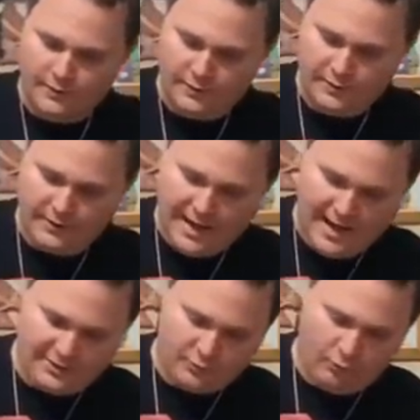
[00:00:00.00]
you're going to
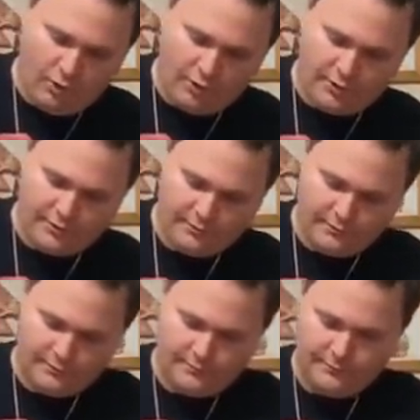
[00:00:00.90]
add your water.
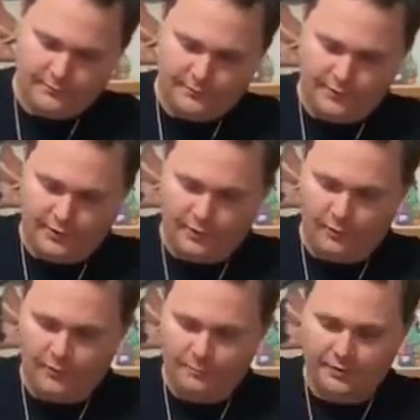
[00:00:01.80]
You know, you don't
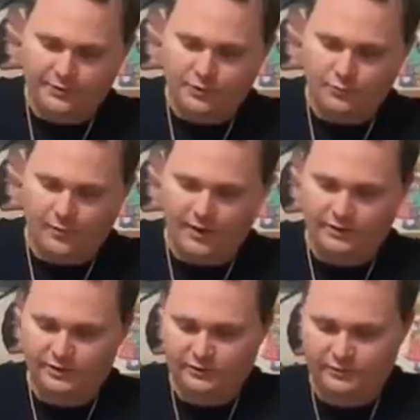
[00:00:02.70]
want to put too much.